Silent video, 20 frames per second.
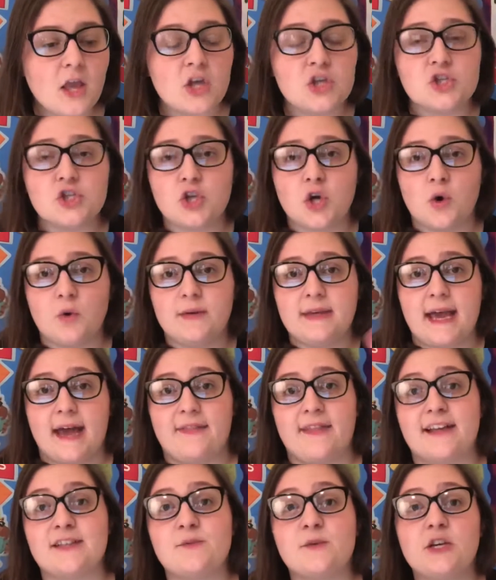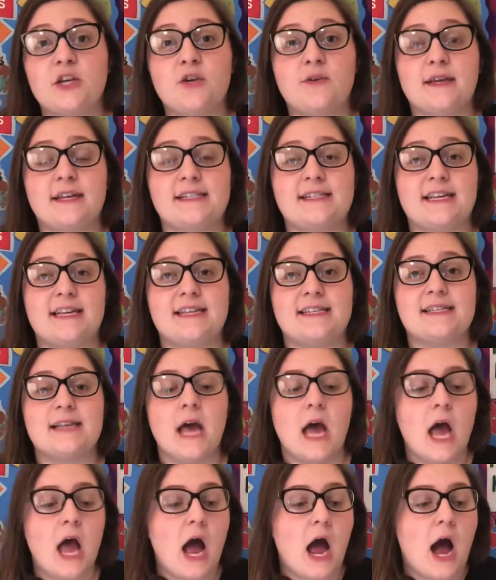So yeah, that's what Qkids is.
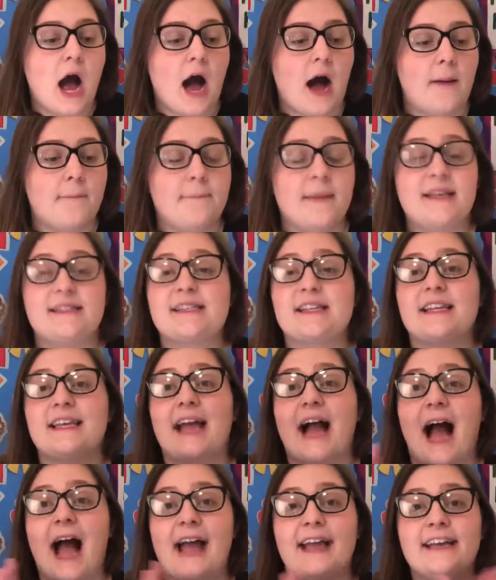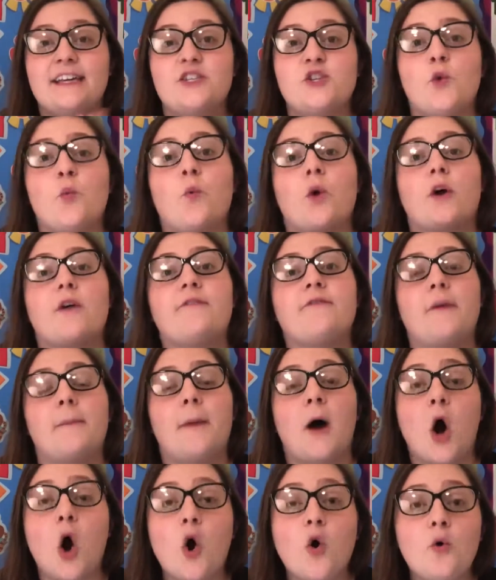Basically, I get to work from
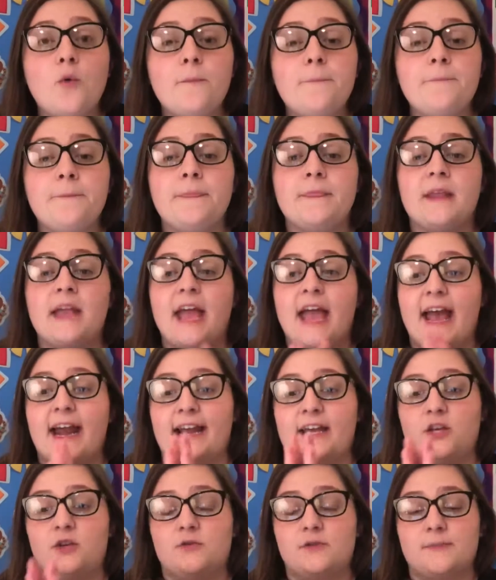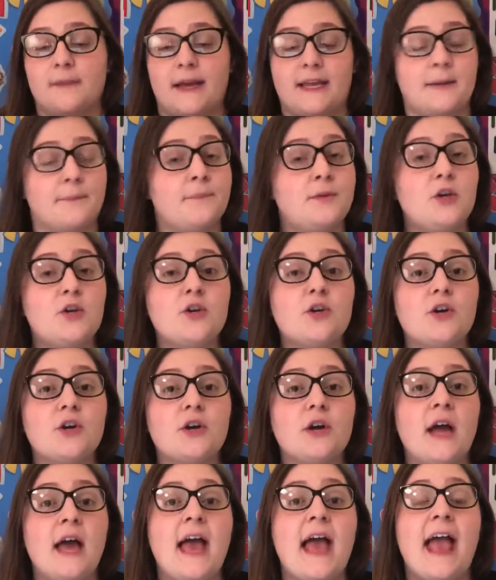home and I use my
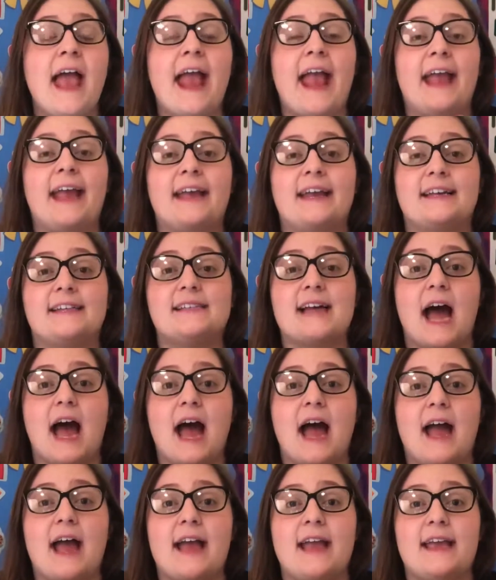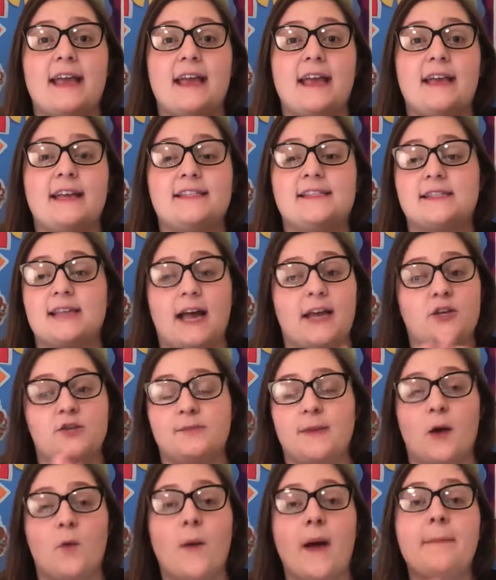computer and I use
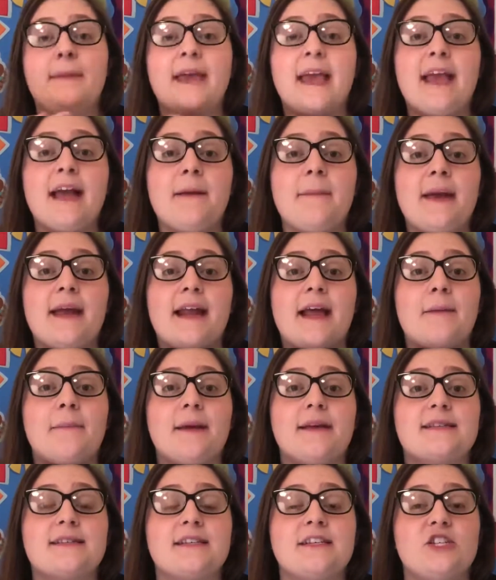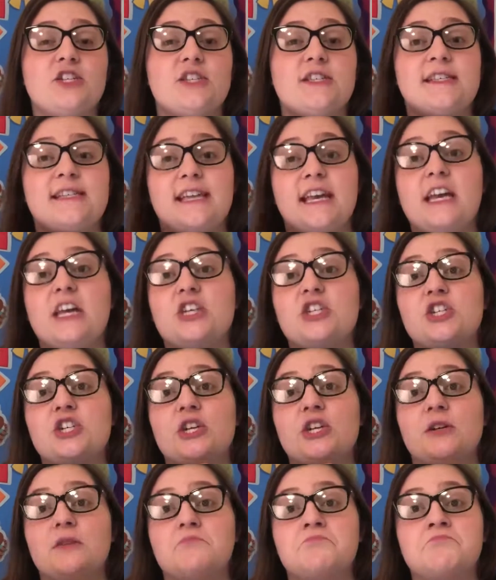my webcam, and I basically just teach,